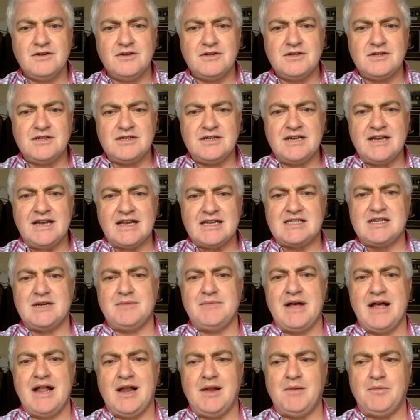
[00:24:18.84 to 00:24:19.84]
to get some
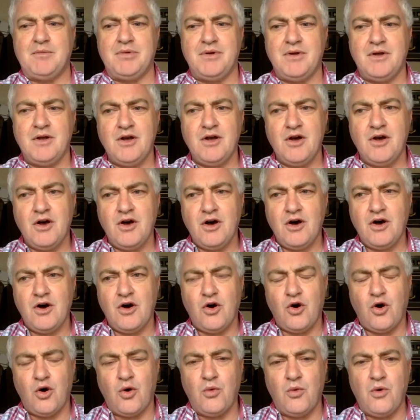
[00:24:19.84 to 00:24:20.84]
help,
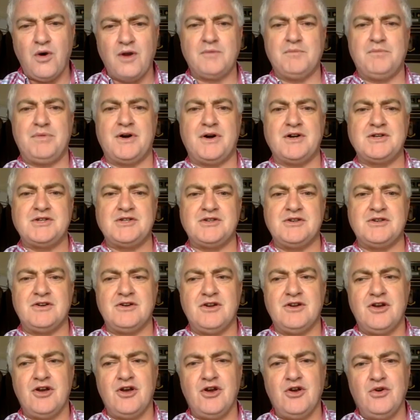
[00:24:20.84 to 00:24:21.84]
or one person
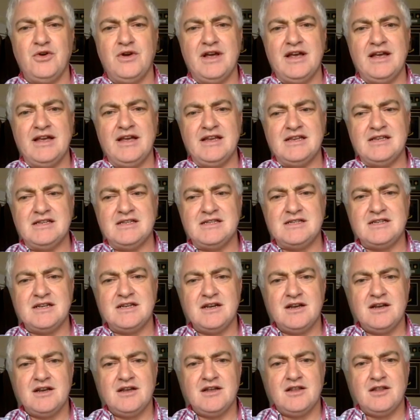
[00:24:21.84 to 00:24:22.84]
who is
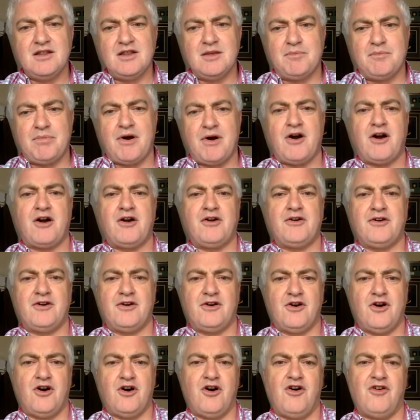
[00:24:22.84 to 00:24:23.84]
the
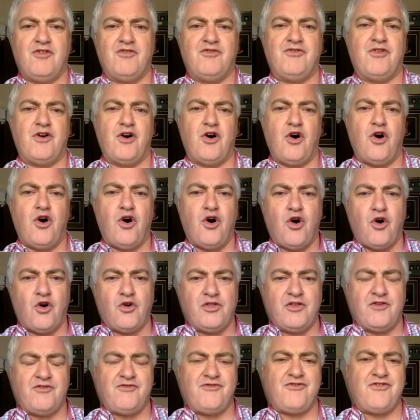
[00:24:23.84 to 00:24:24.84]
partner of or
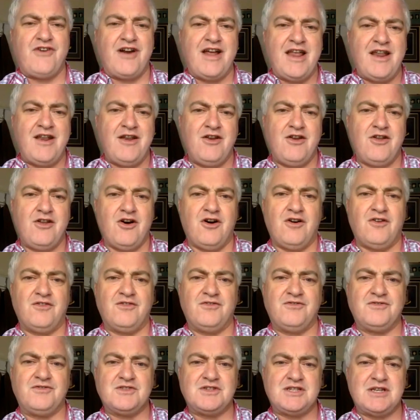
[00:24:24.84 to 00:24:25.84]
the friend of
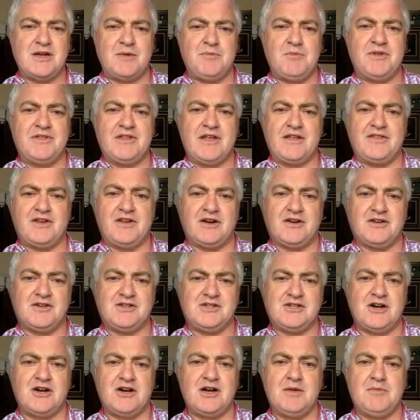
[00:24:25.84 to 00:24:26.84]
someone that they're
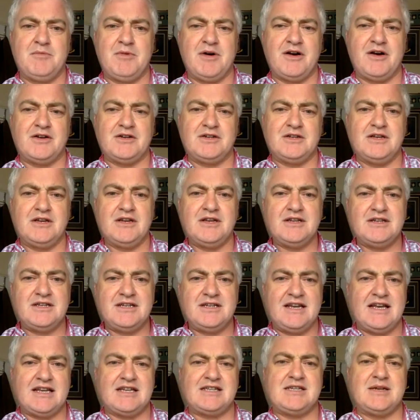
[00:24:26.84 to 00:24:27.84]
concerned about, to
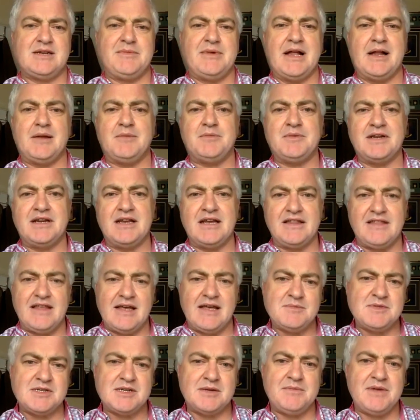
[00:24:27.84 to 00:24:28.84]
get some help, to get
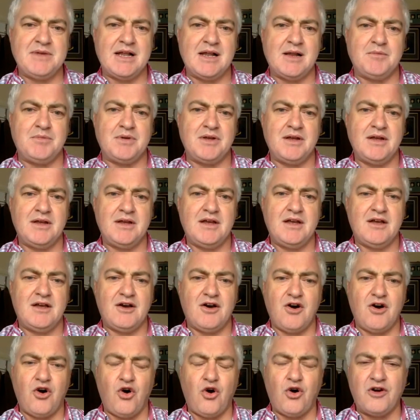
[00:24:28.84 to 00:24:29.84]
them some help,
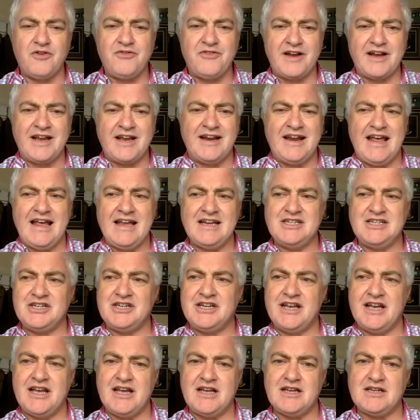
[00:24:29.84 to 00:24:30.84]
or if I can
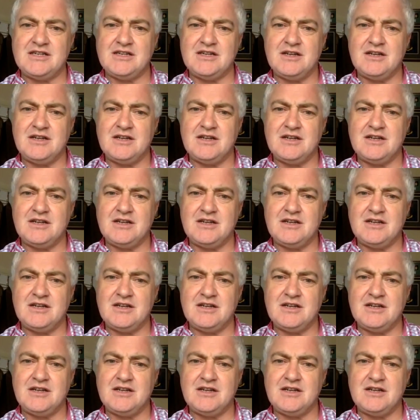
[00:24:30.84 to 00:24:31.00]
educate